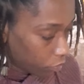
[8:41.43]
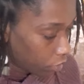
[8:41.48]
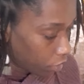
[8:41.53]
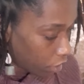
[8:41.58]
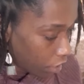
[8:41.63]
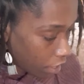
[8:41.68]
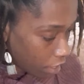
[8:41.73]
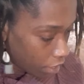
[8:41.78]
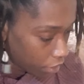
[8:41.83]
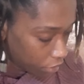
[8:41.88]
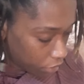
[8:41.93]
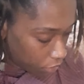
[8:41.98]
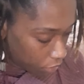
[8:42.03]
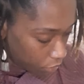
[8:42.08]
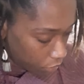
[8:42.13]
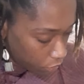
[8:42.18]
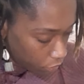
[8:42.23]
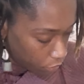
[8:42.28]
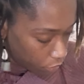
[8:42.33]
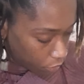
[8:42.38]
Yes.
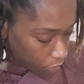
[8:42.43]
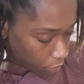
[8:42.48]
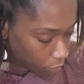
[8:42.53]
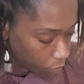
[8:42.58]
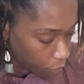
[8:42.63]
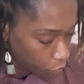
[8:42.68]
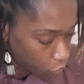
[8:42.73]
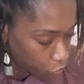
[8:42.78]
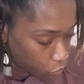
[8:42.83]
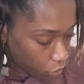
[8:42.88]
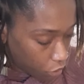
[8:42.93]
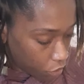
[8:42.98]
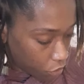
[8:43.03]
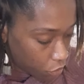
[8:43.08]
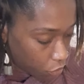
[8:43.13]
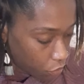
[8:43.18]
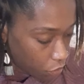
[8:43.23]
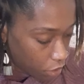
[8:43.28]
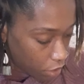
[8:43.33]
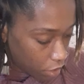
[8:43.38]
But you can
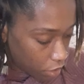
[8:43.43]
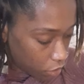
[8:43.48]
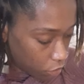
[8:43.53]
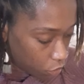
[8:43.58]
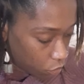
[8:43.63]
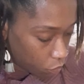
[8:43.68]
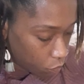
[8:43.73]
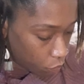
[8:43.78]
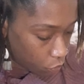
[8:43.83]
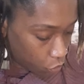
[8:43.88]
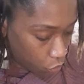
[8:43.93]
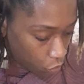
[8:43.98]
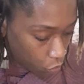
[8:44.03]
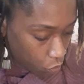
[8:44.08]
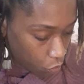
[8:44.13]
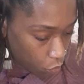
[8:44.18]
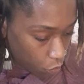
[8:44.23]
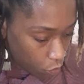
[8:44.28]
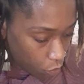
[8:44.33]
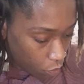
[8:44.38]
do this. With
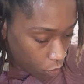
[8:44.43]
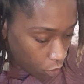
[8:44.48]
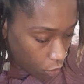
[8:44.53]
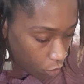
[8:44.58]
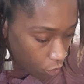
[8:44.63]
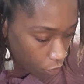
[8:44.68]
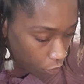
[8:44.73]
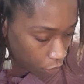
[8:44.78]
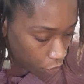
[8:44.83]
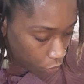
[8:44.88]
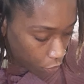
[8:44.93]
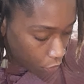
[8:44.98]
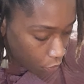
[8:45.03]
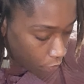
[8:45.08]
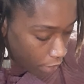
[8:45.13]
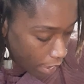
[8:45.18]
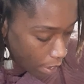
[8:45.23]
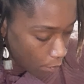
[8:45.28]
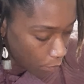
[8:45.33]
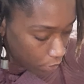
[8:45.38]
you, oh, you know,
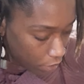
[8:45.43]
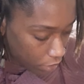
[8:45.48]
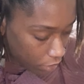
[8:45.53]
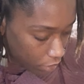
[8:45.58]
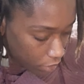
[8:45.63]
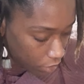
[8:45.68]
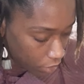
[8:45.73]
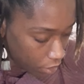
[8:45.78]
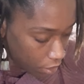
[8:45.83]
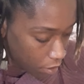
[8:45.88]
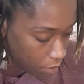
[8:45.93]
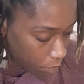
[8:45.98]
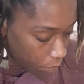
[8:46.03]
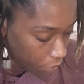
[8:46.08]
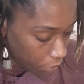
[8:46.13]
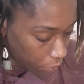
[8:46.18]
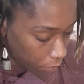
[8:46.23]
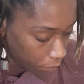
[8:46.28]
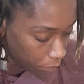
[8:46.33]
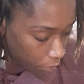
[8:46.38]
happiness is
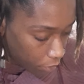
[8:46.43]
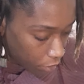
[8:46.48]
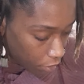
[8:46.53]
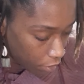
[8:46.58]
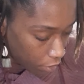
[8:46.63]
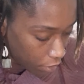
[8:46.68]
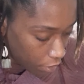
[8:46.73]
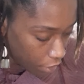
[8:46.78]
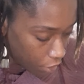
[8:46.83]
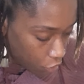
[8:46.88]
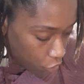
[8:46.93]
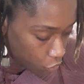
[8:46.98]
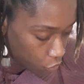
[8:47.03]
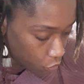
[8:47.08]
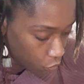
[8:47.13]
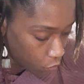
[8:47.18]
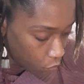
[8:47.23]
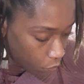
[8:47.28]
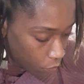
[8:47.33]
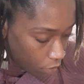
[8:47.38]
coming as
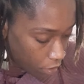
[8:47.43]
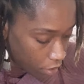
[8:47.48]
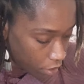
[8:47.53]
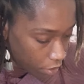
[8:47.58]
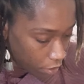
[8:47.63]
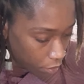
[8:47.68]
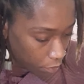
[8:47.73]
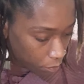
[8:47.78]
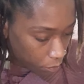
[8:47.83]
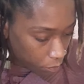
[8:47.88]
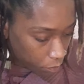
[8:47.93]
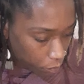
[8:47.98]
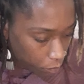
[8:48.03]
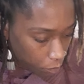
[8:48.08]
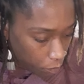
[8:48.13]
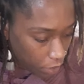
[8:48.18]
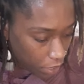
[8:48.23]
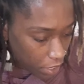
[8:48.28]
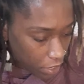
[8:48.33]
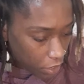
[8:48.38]
you uh,
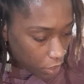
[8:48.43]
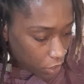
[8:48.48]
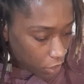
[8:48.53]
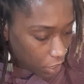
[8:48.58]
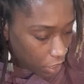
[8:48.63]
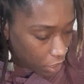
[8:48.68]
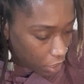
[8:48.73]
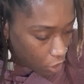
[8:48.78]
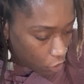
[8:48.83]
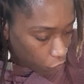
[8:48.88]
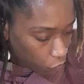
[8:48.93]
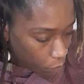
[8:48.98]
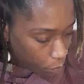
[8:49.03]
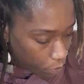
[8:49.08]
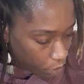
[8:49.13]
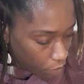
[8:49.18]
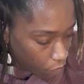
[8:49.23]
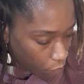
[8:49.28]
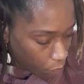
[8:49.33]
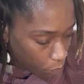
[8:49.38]
begin to see things from a
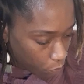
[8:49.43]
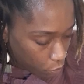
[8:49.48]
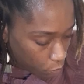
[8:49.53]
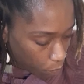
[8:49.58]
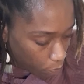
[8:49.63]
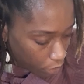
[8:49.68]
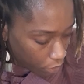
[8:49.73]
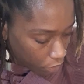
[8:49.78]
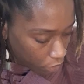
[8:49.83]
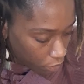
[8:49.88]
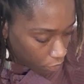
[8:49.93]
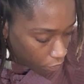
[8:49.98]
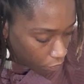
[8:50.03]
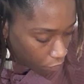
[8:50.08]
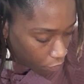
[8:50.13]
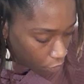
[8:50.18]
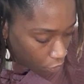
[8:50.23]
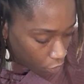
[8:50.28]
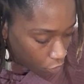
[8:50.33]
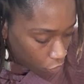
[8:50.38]
different perspective.
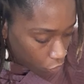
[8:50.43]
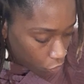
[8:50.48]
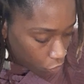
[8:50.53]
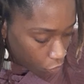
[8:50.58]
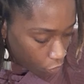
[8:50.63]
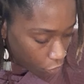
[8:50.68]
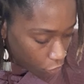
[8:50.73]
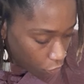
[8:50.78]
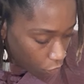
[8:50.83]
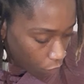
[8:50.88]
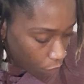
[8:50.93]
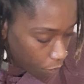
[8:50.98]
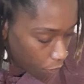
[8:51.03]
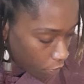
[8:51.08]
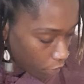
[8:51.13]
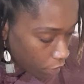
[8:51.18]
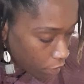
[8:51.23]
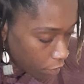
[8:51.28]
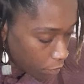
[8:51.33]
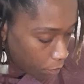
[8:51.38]
Start to
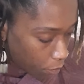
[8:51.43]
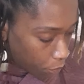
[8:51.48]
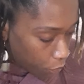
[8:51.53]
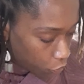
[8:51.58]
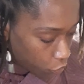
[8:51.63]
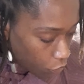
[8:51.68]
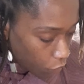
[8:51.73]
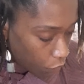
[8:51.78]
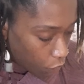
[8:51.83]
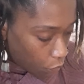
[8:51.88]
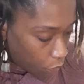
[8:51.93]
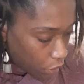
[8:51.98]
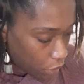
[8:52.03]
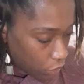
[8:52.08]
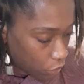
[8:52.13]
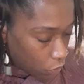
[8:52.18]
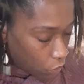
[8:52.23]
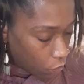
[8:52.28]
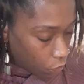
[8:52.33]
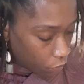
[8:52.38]
uh, put your
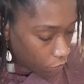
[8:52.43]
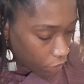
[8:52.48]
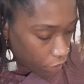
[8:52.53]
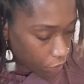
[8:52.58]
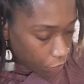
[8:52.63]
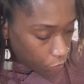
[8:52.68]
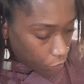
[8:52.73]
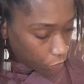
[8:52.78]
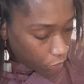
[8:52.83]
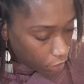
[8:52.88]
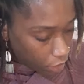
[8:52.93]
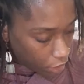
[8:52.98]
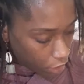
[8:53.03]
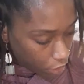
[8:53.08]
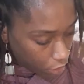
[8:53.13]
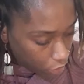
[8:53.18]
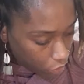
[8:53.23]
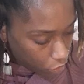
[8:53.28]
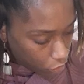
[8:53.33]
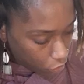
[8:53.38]
focus on other
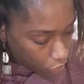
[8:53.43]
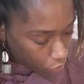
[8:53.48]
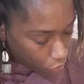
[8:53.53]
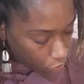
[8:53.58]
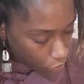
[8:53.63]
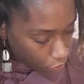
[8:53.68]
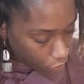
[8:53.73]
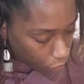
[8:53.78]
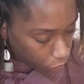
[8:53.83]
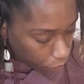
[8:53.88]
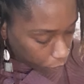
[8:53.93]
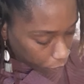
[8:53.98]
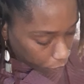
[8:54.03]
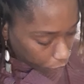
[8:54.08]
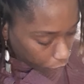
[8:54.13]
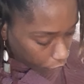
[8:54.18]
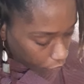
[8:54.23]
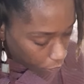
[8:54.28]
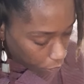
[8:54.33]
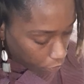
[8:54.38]
things, you know.
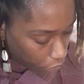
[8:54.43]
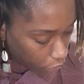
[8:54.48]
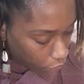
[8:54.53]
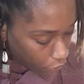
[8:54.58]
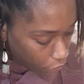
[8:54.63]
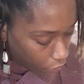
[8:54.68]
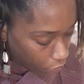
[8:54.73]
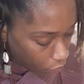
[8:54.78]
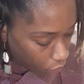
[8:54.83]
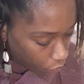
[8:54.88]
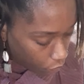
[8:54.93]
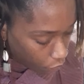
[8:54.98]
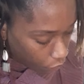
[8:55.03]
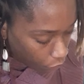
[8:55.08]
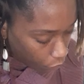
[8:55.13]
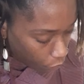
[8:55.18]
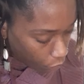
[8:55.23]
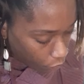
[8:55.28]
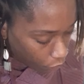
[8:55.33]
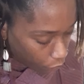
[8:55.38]
Give me clarity on the
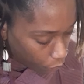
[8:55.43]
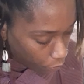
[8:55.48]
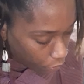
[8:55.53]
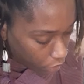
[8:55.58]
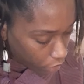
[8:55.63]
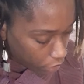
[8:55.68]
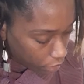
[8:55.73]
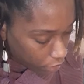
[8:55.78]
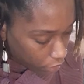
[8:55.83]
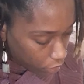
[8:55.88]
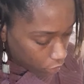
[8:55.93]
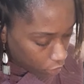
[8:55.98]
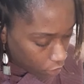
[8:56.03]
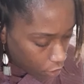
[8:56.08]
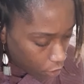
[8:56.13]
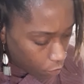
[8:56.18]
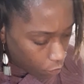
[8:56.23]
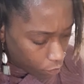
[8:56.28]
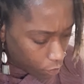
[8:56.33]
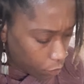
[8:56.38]
Four of Wands.
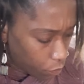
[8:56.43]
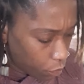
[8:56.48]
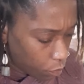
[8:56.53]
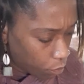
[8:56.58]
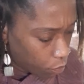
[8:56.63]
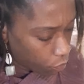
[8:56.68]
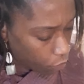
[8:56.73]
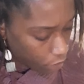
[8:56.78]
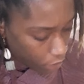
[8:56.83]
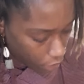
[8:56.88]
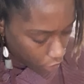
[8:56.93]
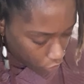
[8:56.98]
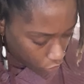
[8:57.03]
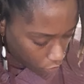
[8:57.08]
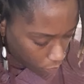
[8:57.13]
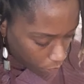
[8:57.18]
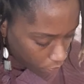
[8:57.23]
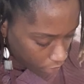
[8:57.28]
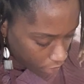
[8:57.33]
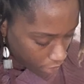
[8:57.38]
What will bring
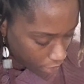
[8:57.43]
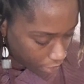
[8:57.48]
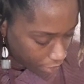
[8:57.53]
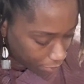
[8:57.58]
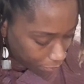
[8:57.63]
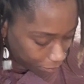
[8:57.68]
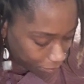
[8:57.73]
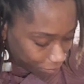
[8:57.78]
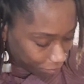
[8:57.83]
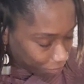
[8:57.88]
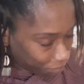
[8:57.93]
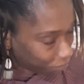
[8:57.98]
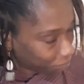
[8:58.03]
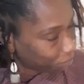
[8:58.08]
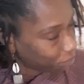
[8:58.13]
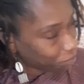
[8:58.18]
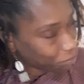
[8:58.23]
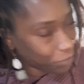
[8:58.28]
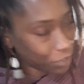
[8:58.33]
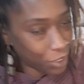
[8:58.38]
Gemini?
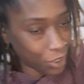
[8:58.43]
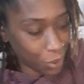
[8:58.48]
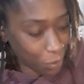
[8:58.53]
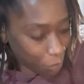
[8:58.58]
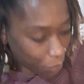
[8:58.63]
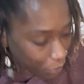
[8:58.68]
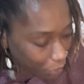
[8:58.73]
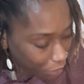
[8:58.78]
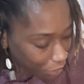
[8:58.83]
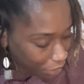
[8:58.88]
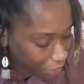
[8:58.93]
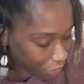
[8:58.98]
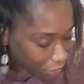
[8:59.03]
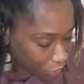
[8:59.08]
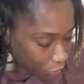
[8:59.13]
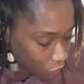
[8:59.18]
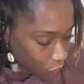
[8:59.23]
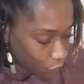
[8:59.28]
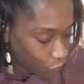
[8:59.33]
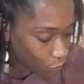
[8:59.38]
Stability.
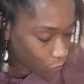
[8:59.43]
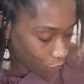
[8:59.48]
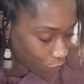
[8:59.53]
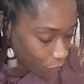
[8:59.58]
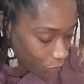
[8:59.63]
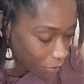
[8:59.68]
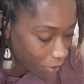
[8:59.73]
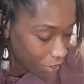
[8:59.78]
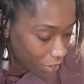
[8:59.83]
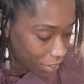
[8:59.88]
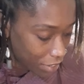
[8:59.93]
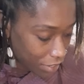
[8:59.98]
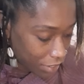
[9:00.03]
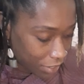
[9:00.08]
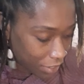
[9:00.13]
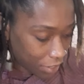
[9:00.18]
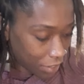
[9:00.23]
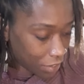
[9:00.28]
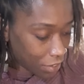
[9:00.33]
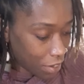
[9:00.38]
This Four of Wands.
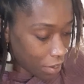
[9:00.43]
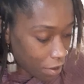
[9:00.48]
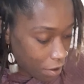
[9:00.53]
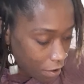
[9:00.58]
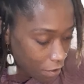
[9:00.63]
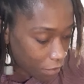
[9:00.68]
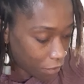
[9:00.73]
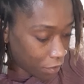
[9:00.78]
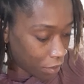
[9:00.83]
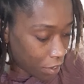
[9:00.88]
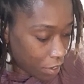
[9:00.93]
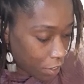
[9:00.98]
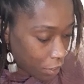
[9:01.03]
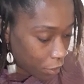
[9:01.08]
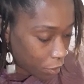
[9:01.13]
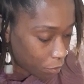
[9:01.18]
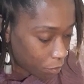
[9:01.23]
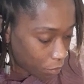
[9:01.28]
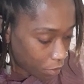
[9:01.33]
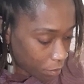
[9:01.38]
Love,
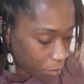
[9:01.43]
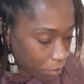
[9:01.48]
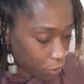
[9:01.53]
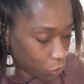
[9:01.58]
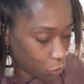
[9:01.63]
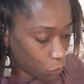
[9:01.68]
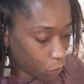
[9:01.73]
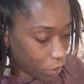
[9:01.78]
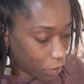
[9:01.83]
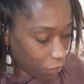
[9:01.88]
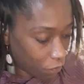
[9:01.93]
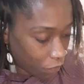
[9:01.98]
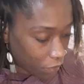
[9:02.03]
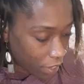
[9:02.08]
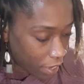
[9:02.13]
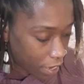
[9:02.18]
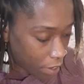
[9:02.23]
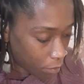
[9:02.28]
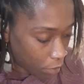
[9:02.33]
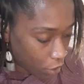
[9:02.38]
commitment, twin
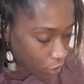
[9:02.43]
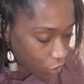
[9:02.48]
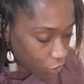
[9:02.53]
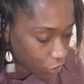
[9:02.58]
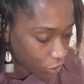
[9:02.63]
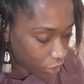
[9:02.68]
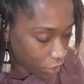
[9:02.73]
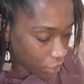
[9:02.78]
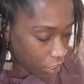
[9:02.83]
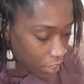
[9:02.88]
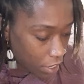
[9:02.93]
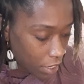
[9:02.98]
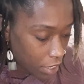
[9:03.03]
flame energy.